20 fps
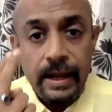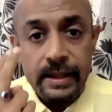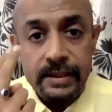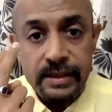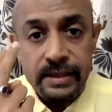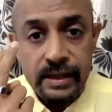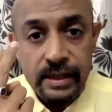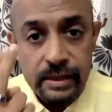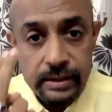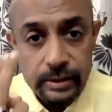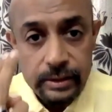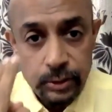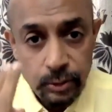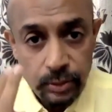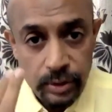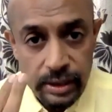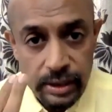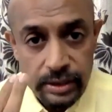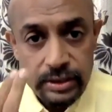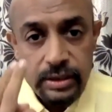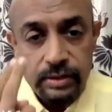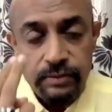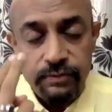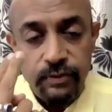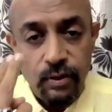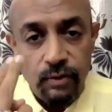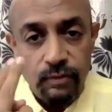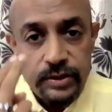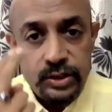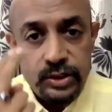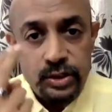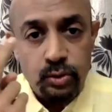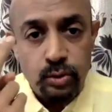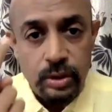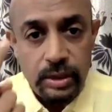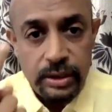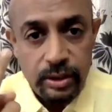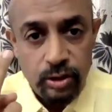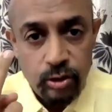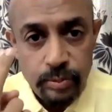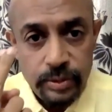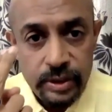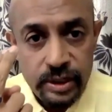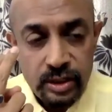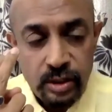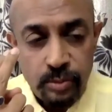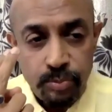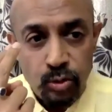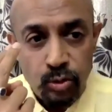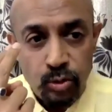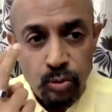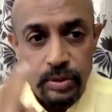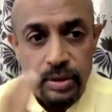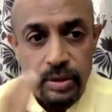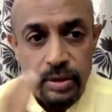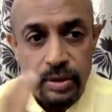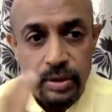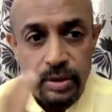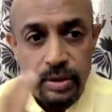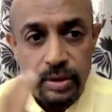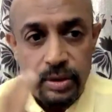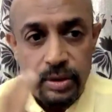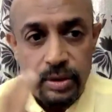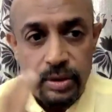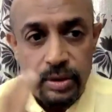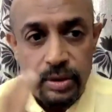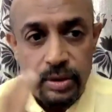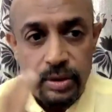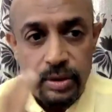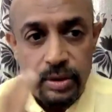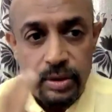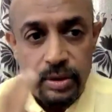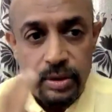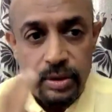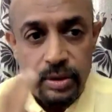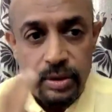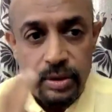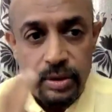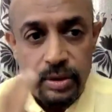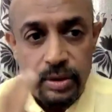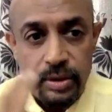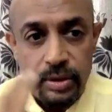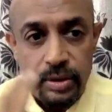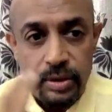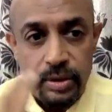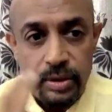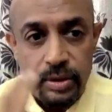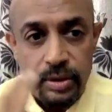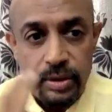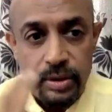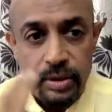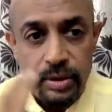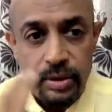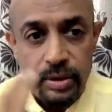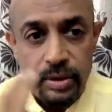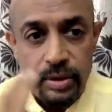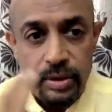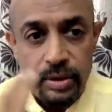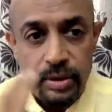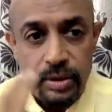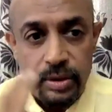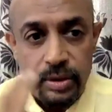and the duration for which you will illuminate the pupil for both the pupils should be equal.